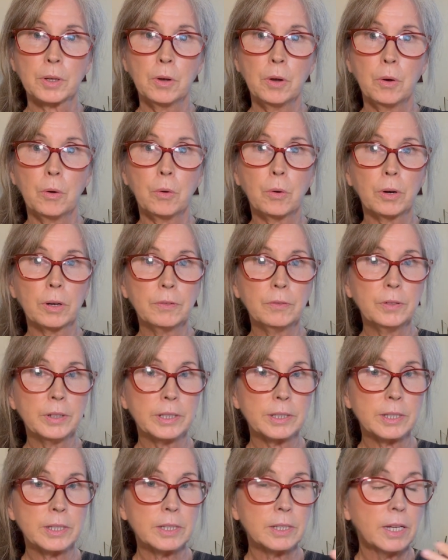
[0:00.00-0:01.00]
Or if
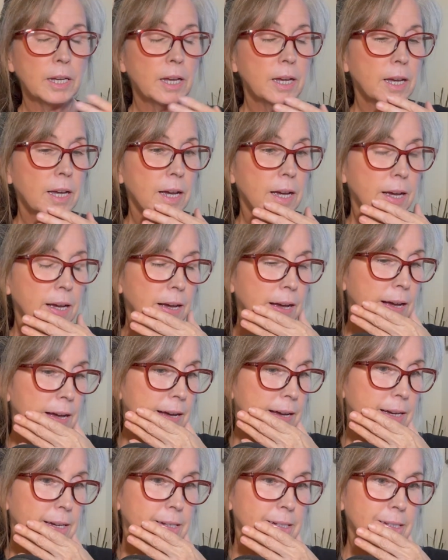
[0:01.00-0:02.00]
it's
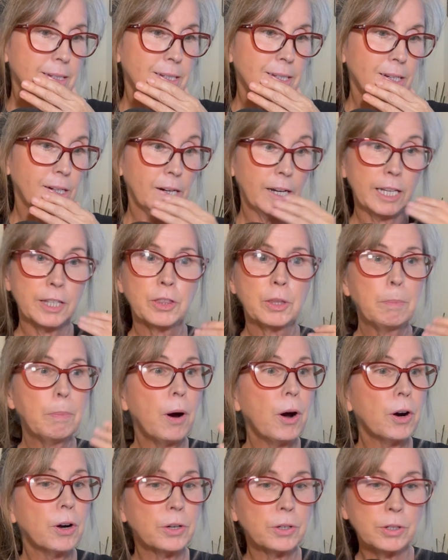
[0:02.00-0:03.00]
the
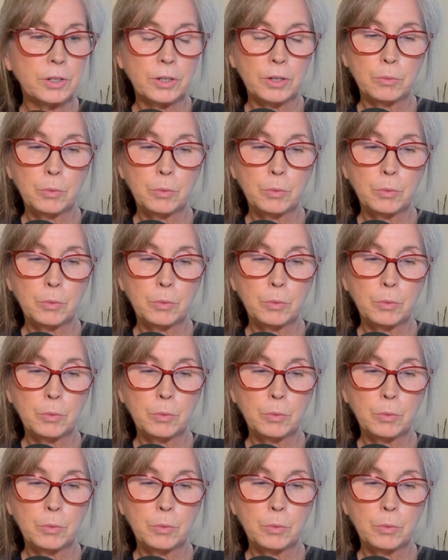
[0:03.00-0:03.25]
partner,